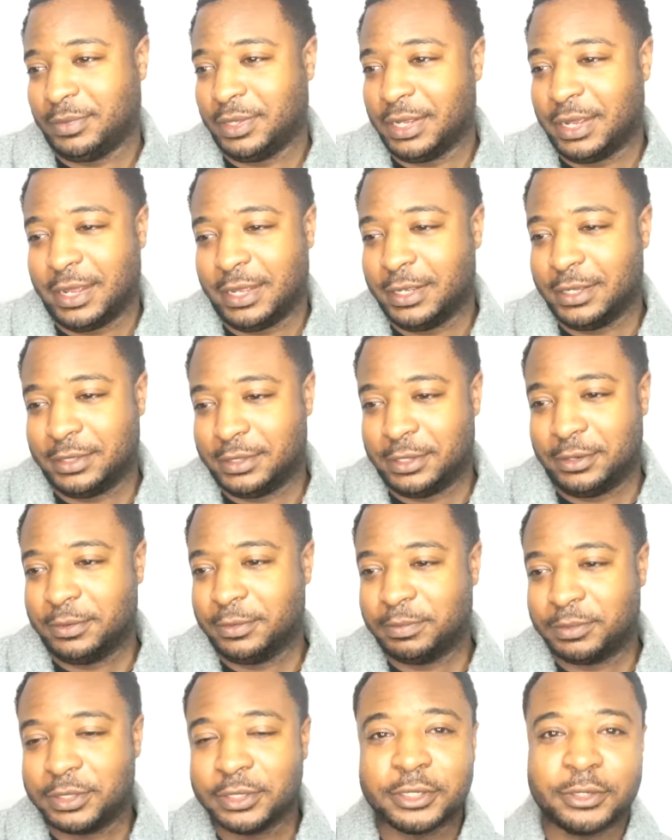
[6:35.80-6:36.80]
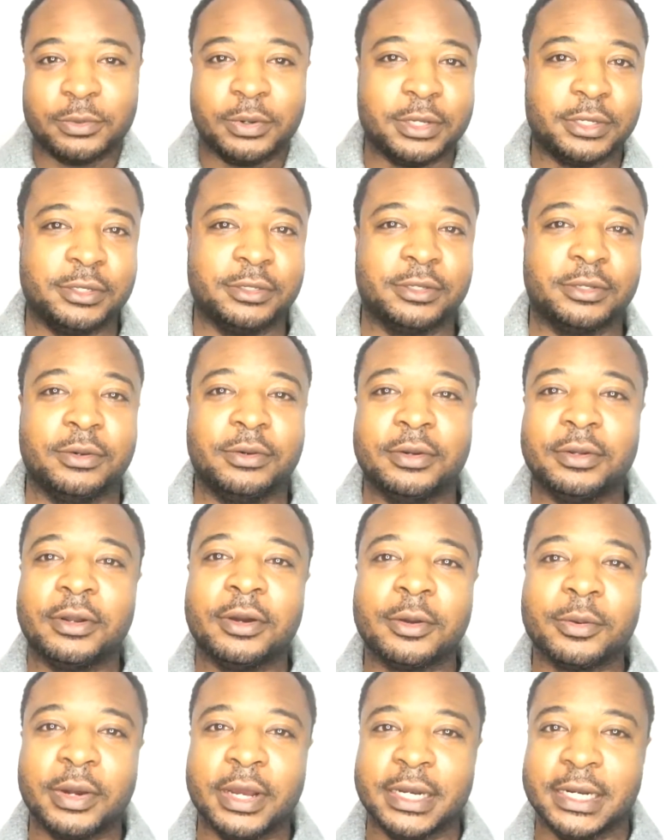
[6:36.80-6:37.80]
there are situations going
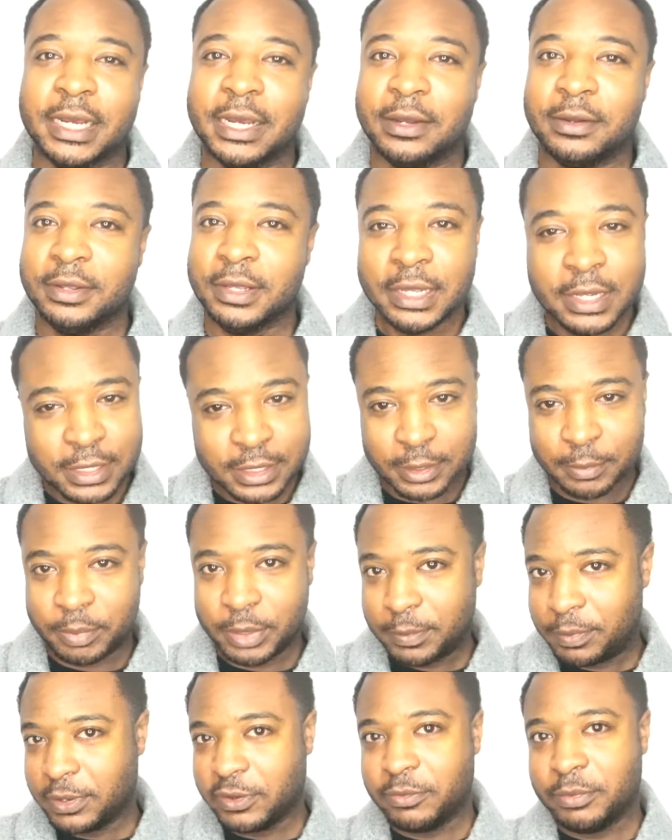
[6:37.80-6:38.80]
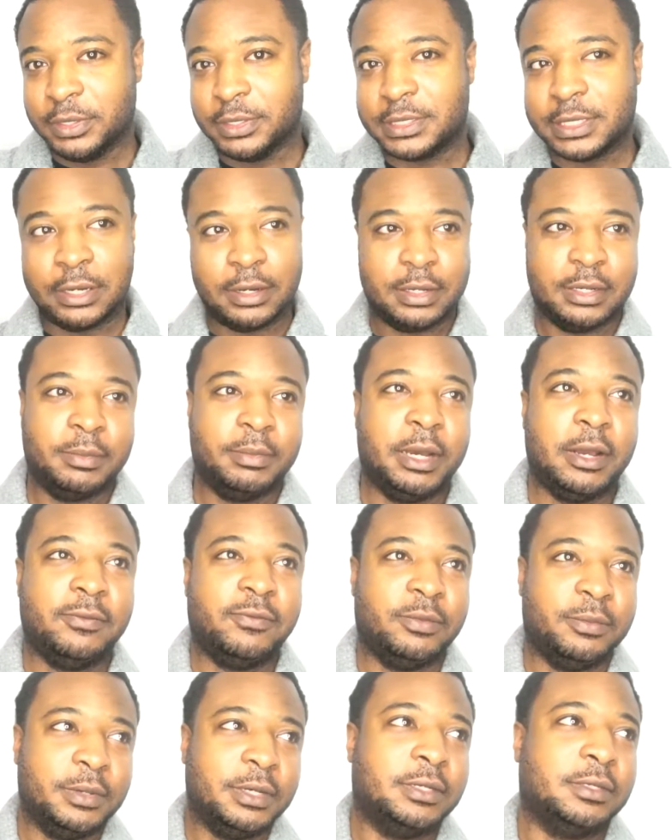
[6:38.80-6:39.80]
on right now that people have been talking
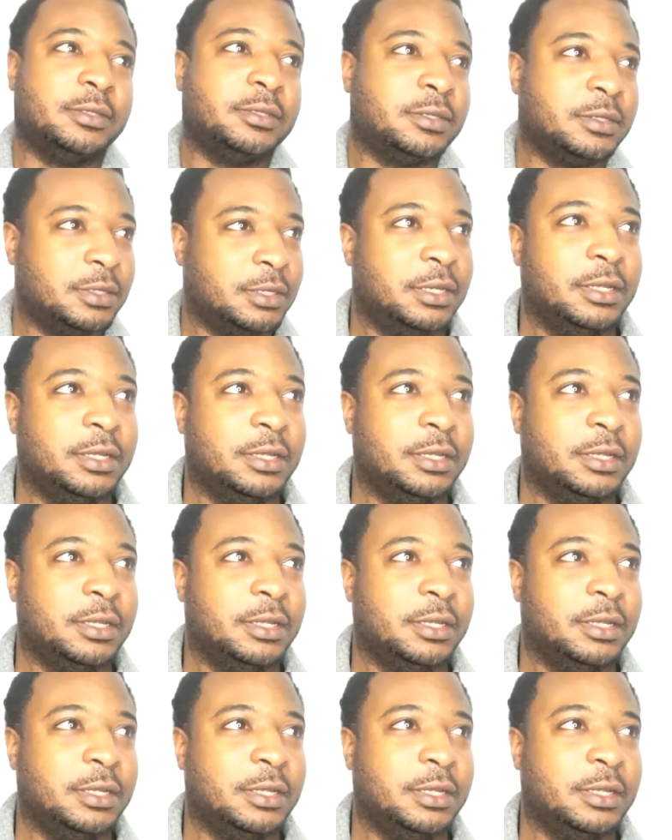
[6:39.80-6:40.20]
about for months,